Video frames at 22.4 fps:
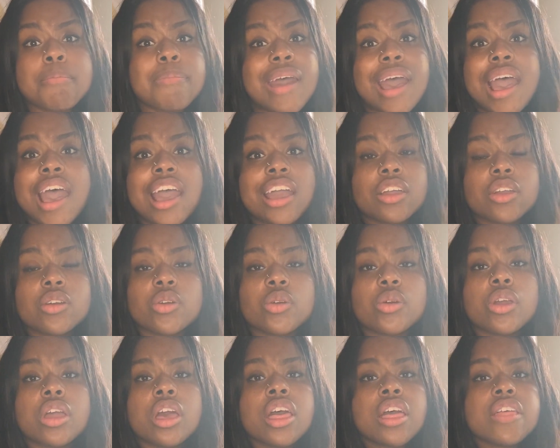back
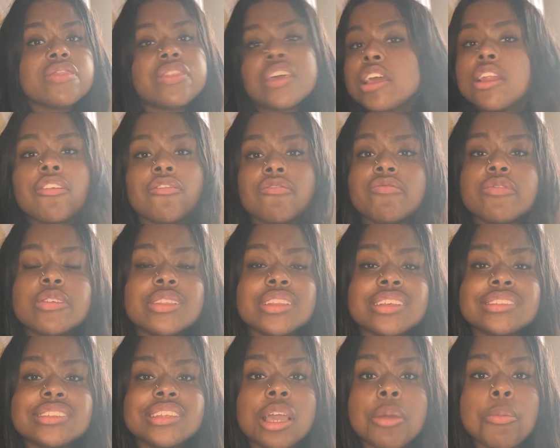or they don't feel the
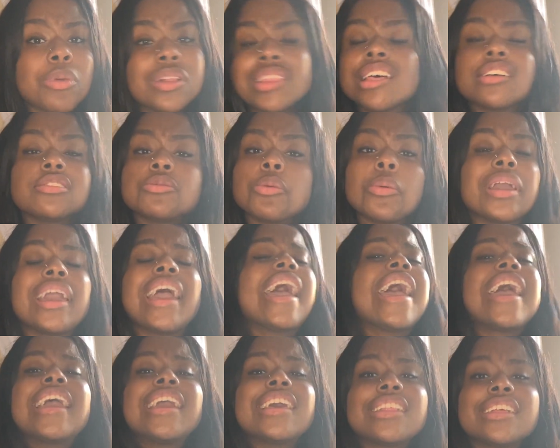same, well, that's
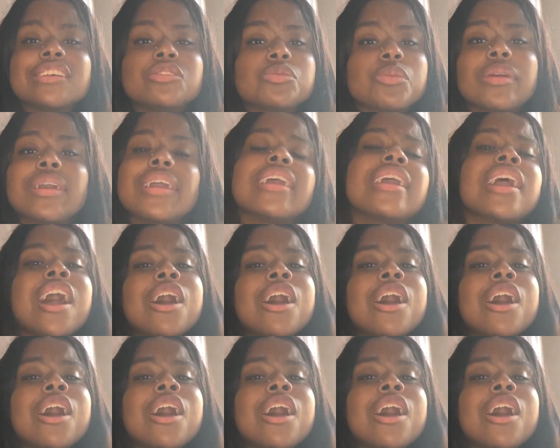okay. That's okay.